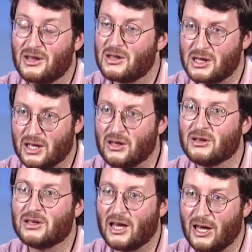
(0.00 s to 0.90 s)

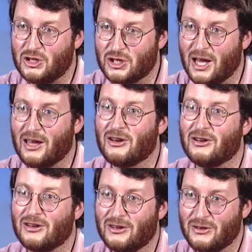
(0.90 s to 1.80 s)
skilled, educated